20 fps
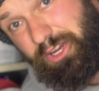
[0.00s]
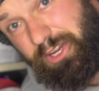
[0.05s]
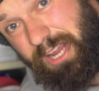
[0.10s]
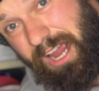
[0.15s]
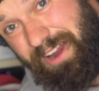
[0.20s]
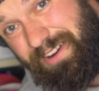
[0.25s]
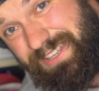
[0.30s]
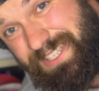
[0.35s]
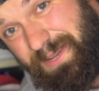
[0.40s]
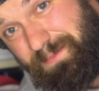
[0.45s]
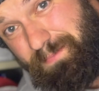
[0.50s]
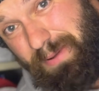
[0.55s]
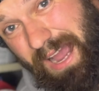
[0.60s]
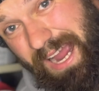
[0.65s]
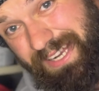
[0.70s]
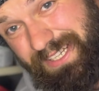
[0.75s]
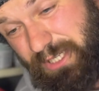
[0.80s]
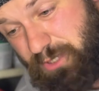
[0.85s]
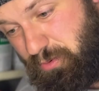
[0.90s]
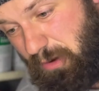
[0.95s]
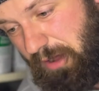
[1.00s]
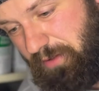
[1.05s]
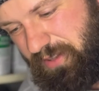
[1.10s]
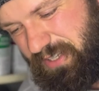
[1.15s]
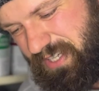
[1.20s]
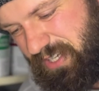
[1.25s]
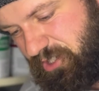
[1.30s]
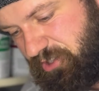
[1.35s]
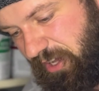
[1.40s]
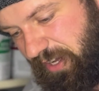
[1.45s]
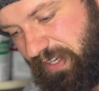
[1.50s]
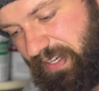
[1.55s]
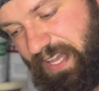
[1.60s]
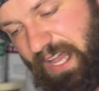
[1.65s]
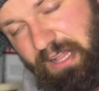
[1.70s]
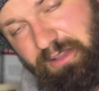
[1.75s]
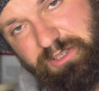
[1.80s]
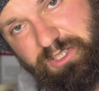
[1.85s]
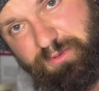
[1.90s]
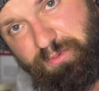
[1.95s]
carry some paint as well. This is like
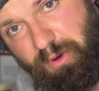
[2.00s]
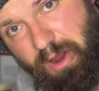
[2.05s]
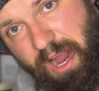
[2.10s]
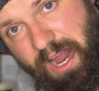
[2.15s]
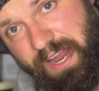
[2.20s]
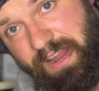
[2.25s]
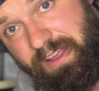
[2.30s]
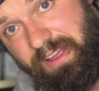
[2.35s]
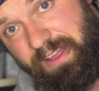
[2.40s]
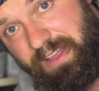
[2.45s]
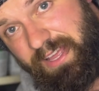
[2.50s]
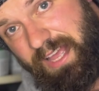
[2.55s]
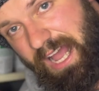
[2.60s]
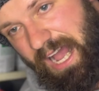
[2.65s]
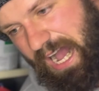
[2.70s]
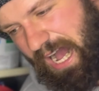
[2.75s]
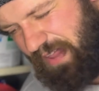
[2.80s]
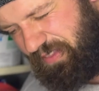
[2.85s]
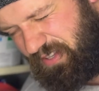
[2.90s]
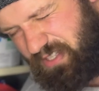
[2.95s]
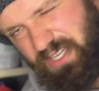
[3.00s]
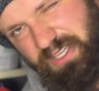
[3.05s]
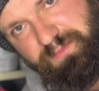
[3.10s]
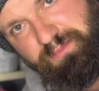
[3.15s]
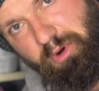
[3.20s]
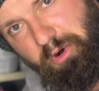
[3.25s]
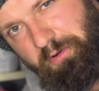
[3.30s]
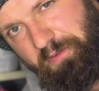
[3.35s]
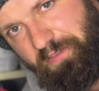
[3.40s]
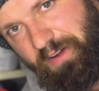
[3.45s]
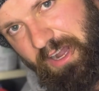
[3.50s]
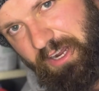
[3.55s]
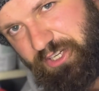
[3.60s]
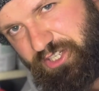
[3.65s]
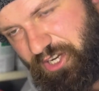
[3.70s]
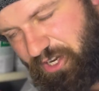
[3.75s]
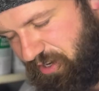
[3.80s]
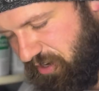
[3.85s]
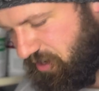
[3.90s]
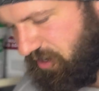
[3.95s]
gal spray. This is more function